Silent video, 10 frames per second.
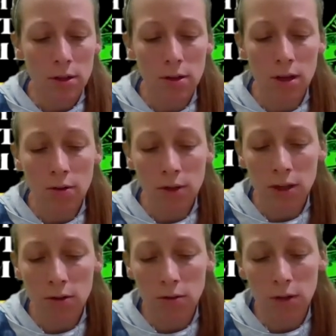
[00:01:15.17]
Theo
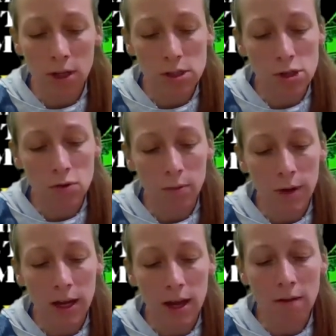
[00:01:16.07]
leaned through the kitchen
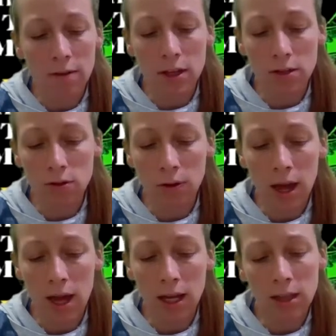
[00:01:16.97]
doorway. Everything's
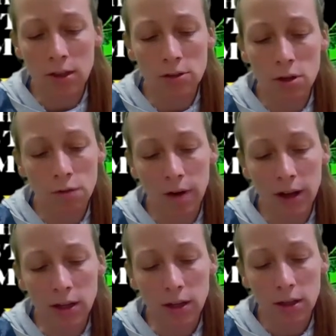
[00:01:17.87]
okay. There's no
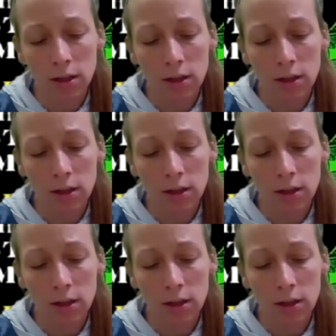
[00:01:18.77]
fire.